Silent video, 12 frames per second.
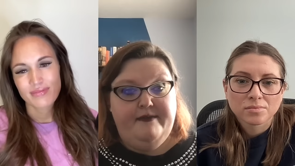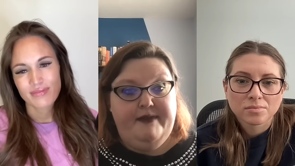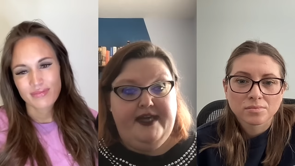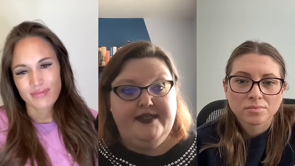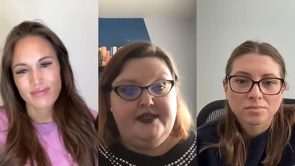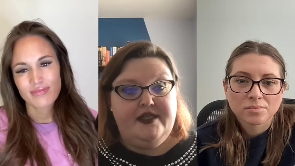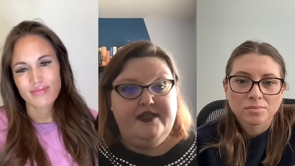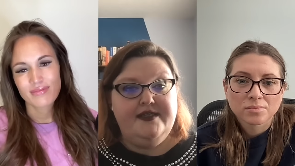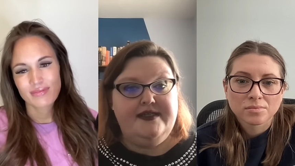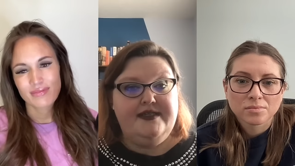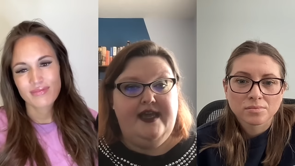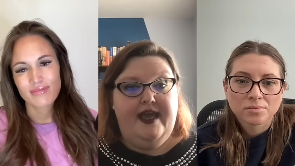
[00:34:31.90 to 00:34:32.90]
Speaker 1: him
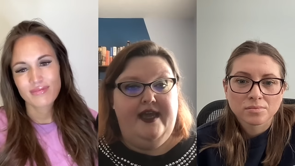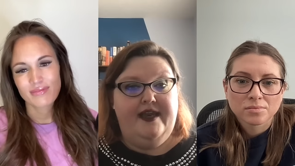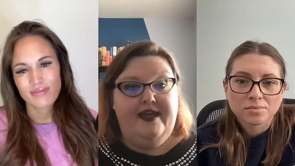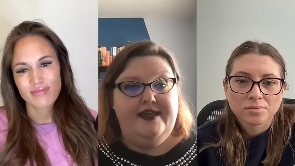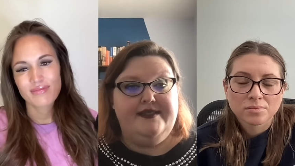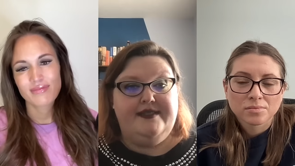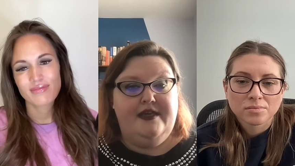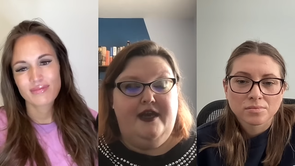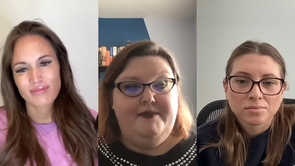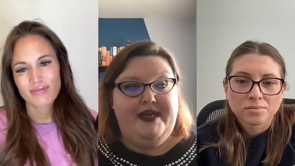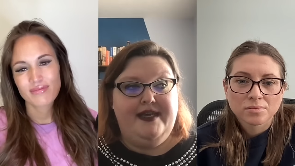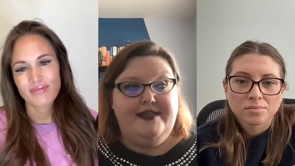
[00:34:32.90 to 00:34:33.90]
answers and it's
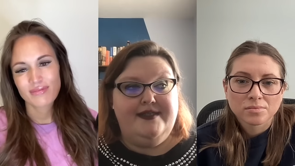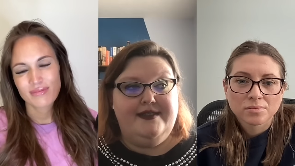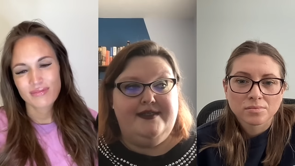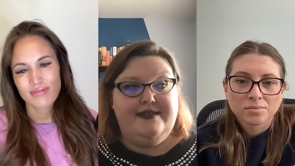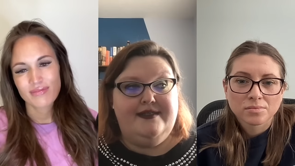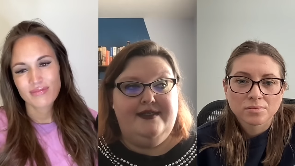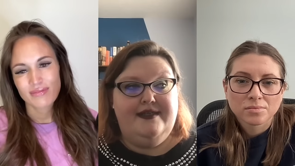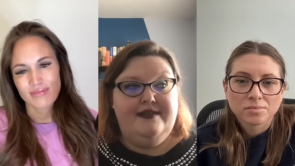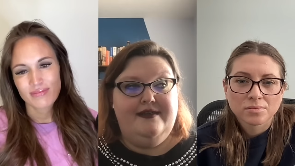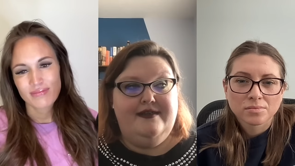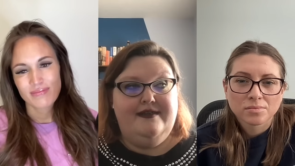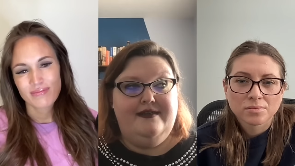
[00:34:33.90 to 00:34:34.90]
not because
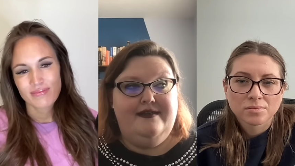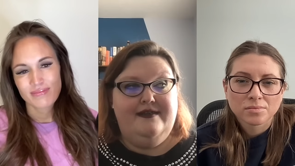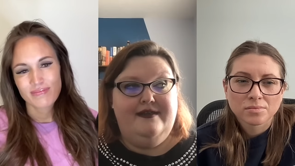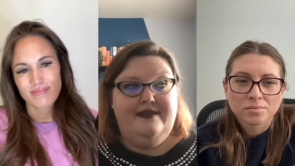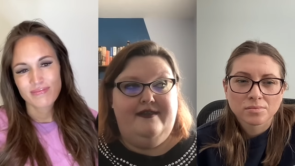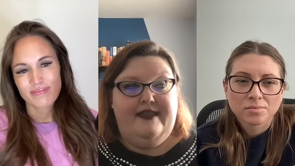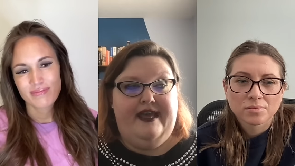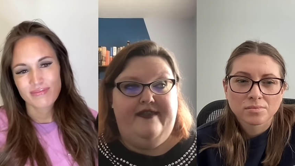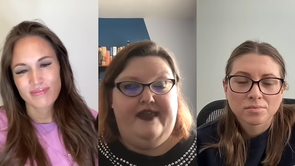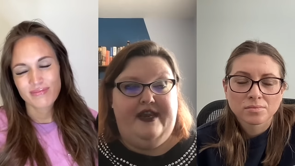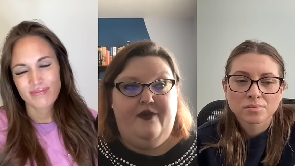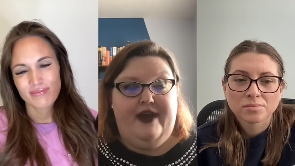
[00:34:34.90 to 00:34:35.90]
they,
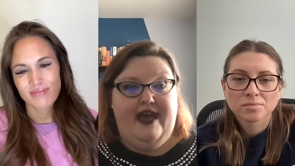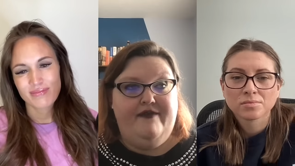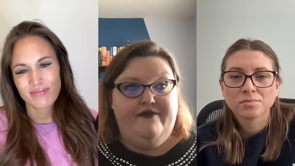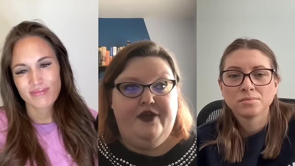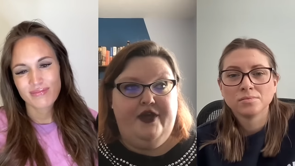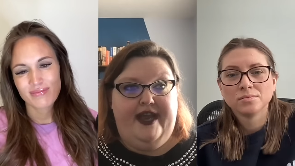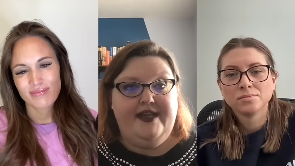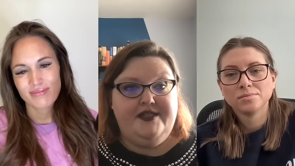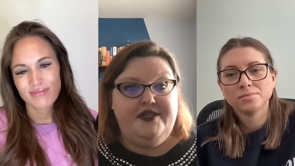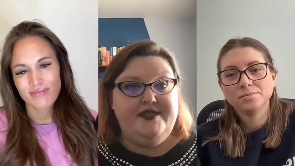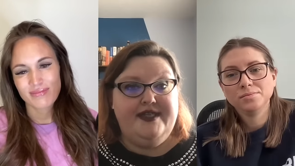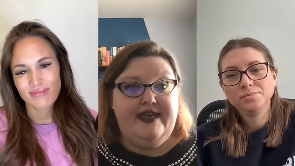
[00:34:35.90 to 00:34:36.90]
they don't have good
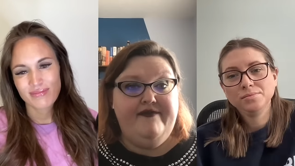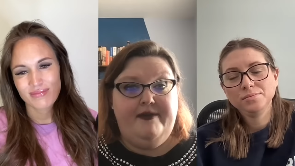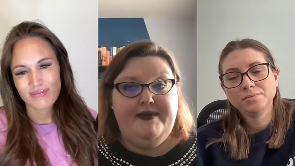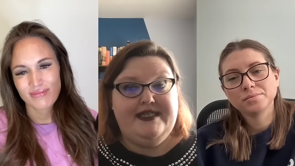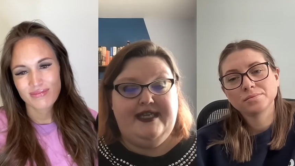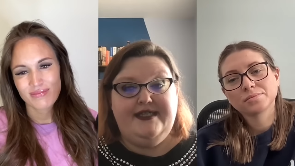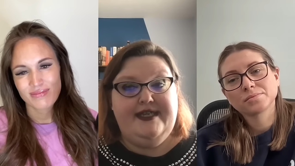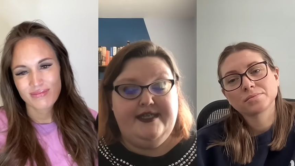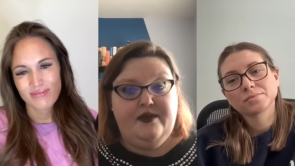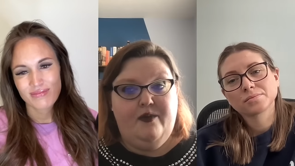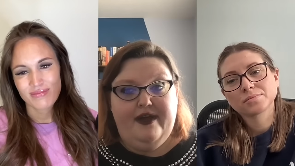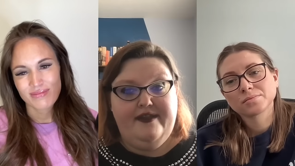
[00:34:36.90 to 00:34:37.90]
answers to give him is because he
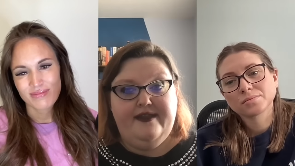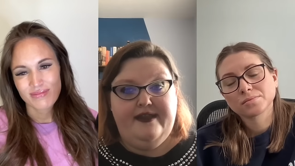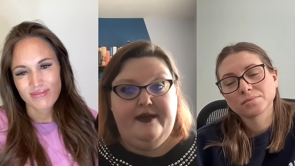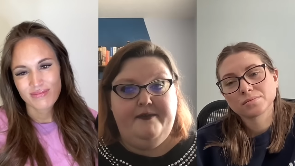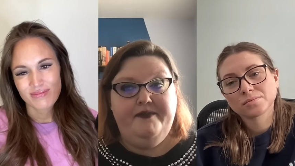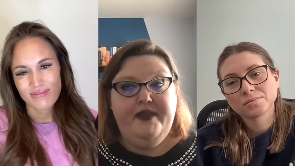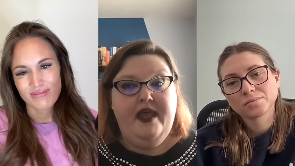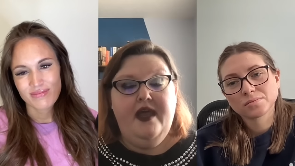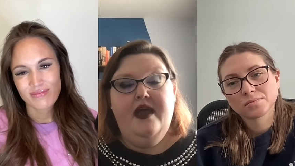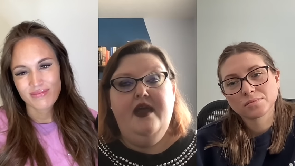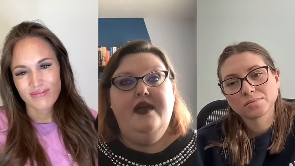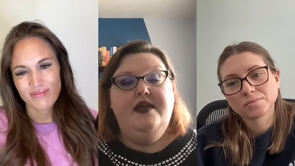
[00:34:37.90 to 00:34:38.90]
doesn't want them.
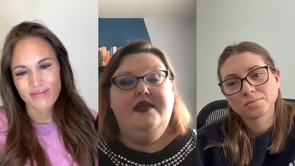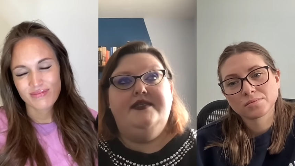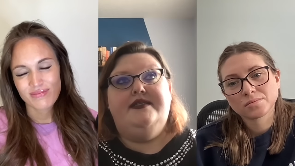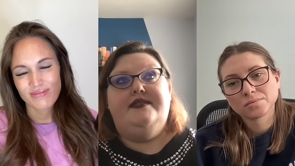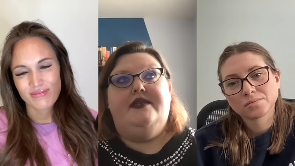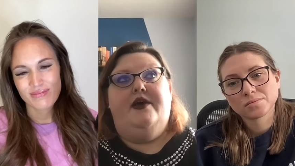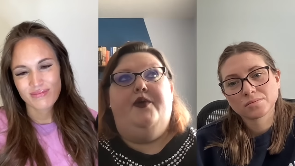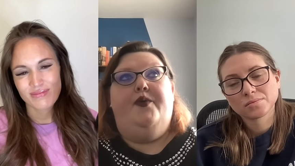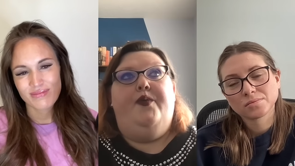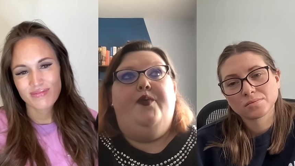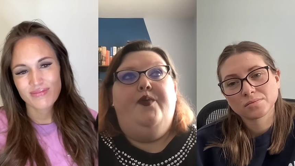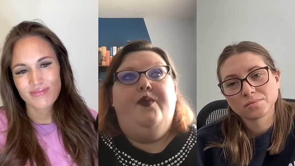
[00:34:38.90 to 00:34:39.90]

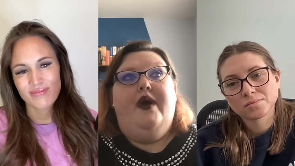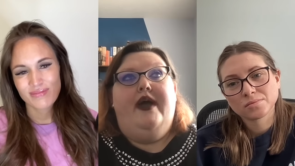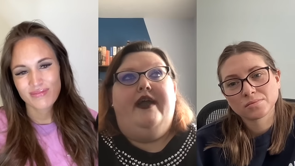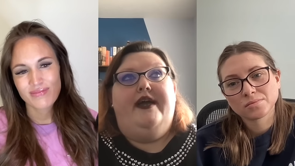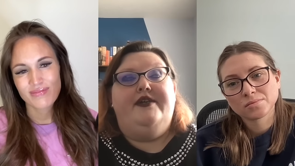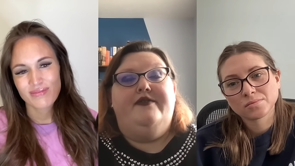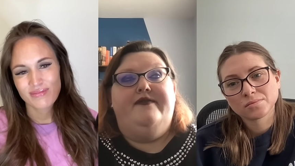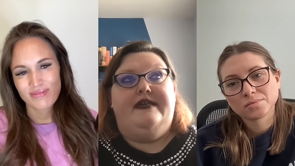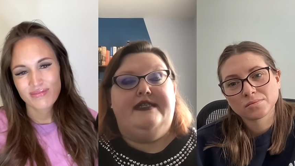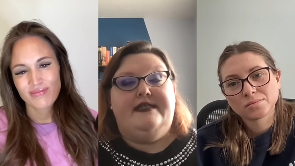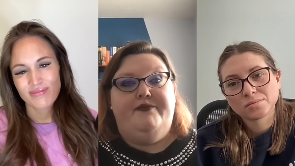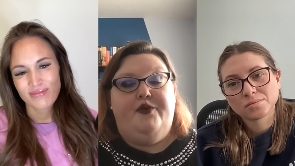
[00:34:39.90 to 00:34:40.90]
So I, I, do
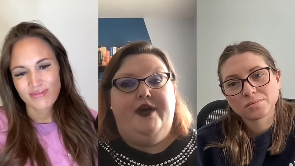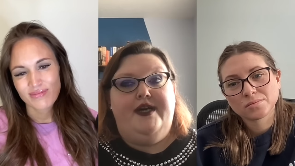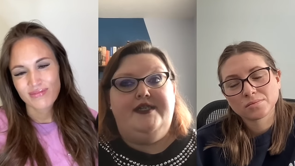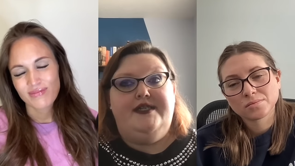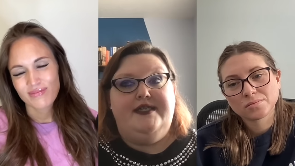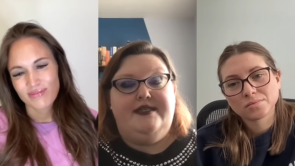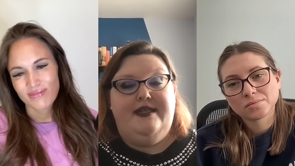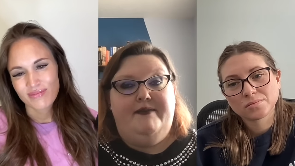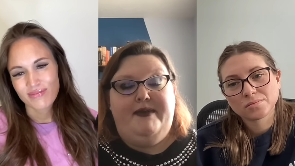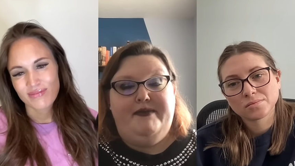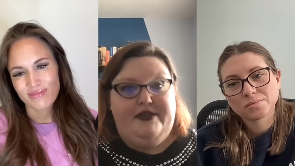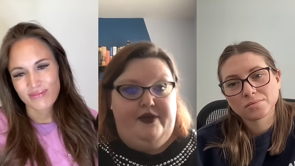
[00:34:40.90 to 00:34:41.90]
feel it's important to just let
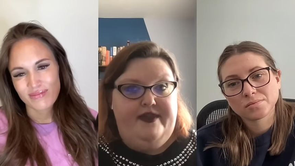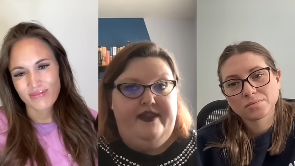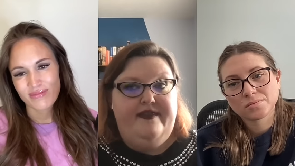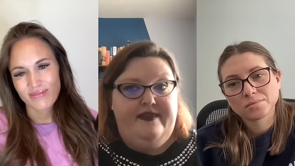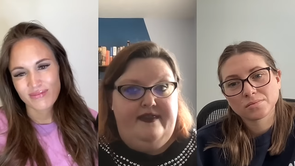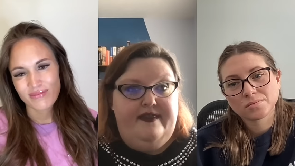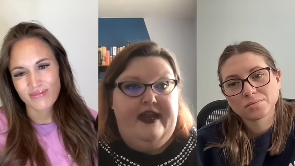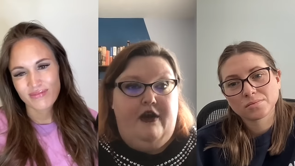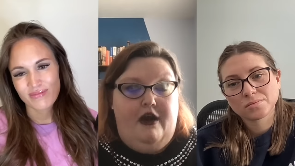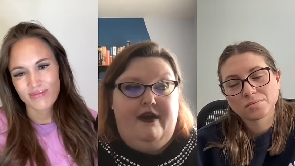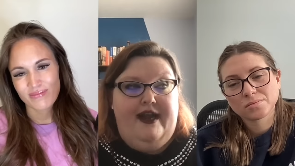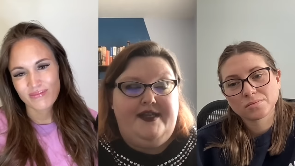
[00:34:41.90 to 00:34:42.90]
people know that there
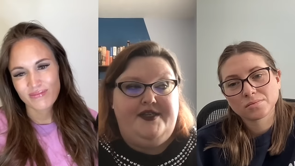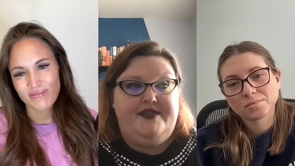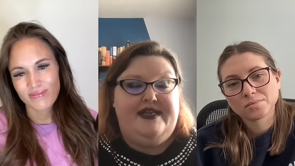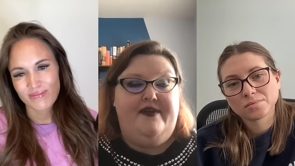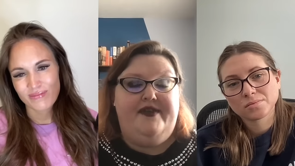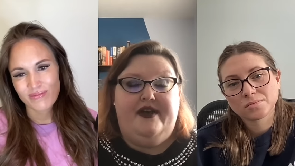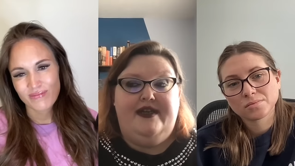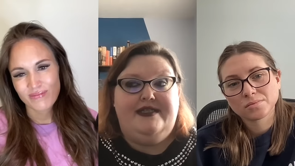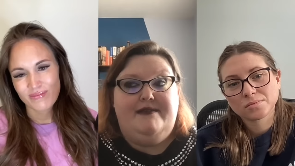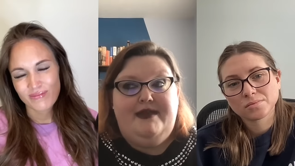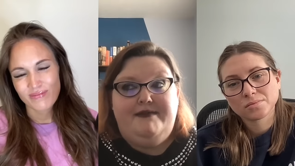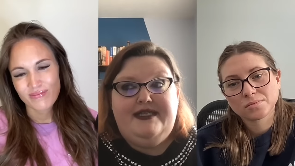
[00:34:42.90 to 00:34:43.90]
are answers out there. And
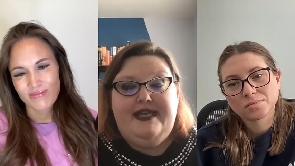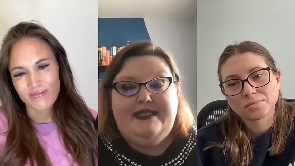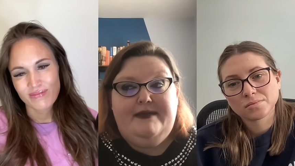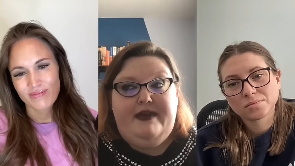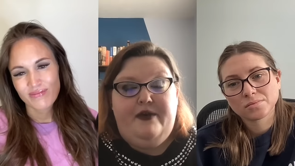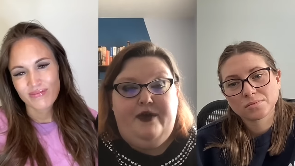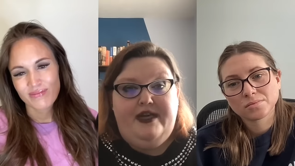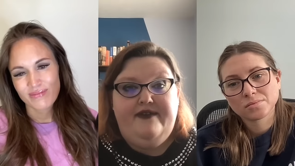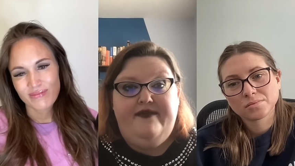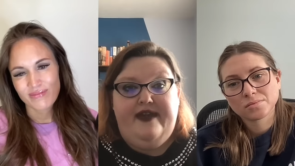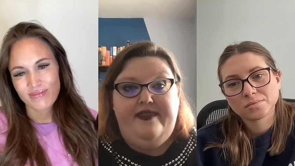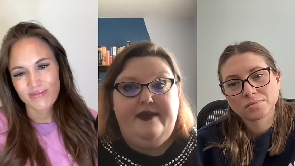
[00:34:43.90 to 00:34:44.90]
sometimes it takes a bit of work
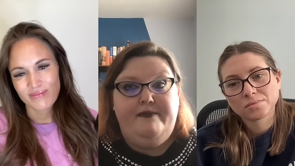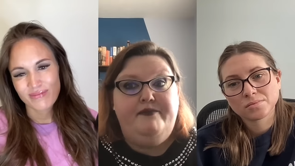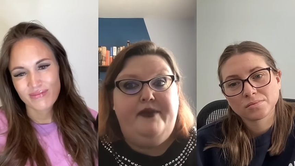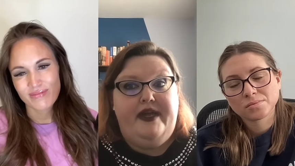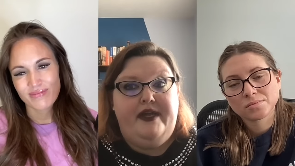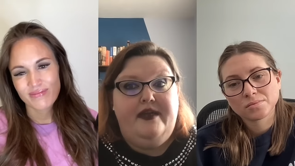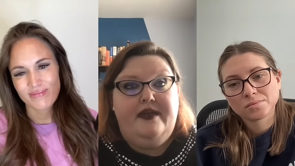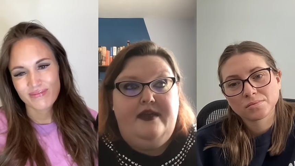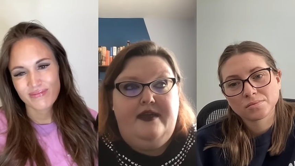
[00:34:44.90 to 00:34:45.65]
to find them, but